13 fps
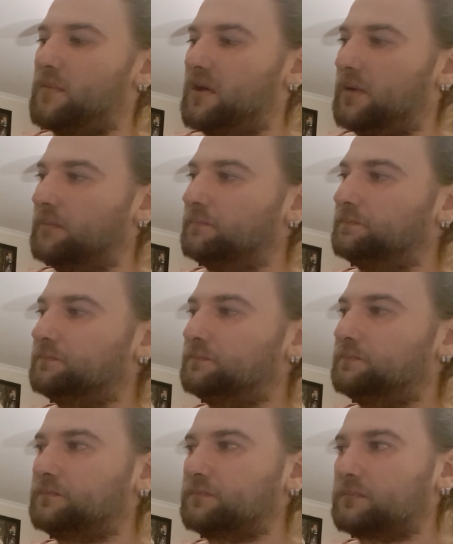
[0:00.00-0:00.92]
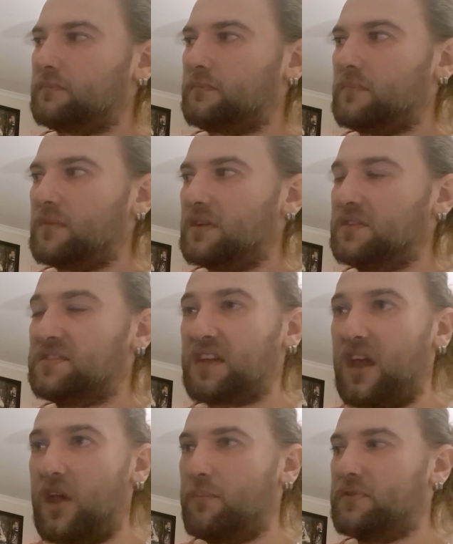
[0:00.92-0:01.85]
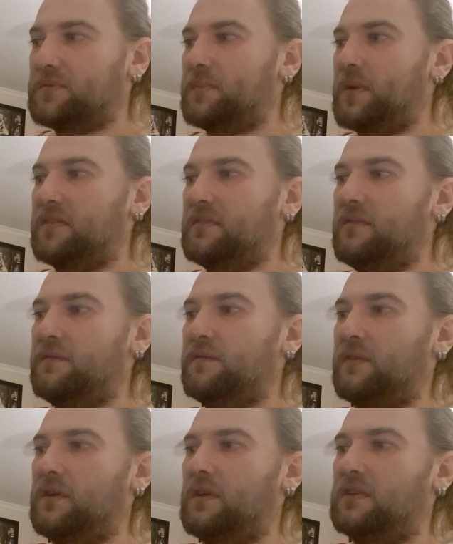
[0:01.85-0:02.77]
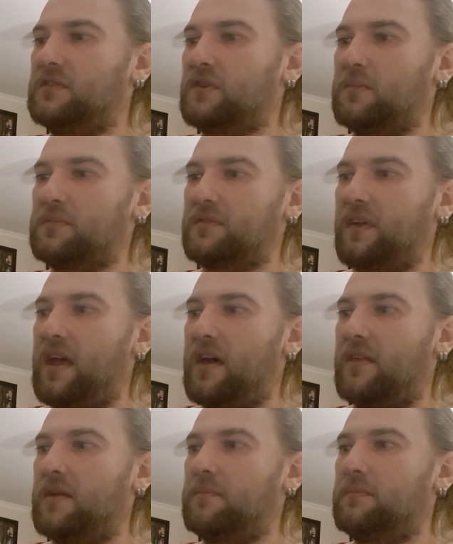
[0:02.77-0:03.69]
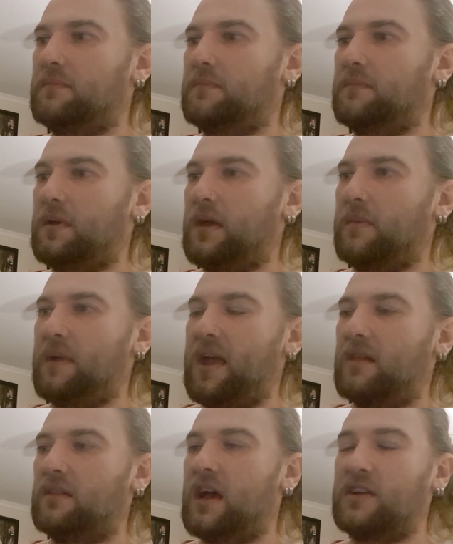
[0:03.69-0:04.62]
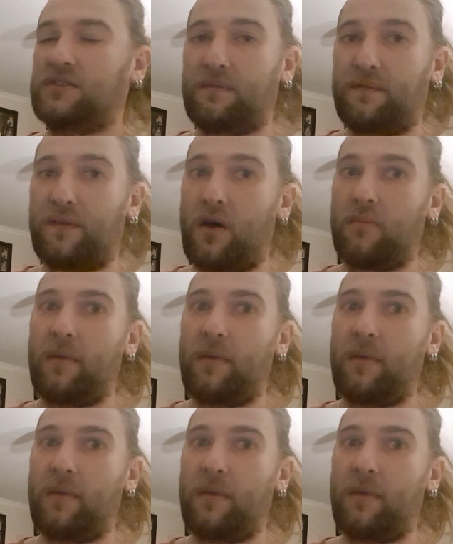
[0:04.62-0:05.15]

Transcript: a scale perspective in terms of how large the final